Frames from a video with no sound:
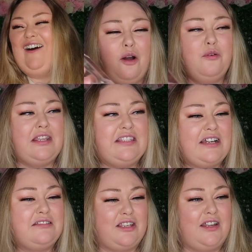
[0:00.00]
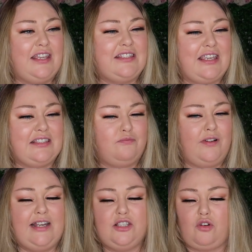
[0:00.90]
Only downside is it's
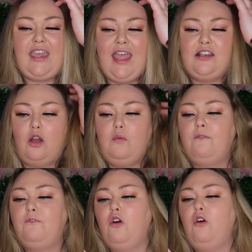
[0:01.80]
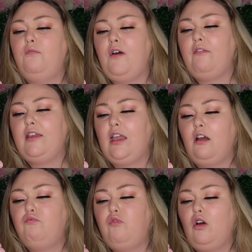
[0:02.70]
really strong. Again, though, if you're very
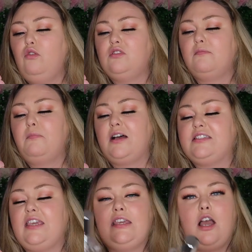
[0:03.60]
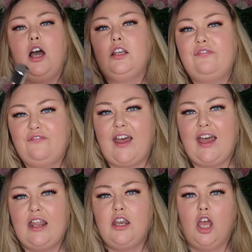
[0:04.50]
rose and musky kind of
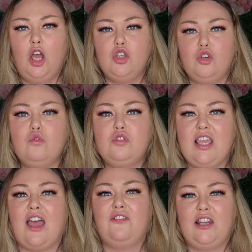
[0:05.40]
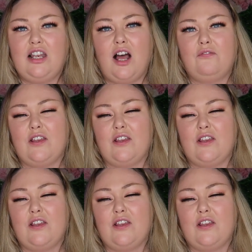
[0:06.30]
fan, you'll definitely love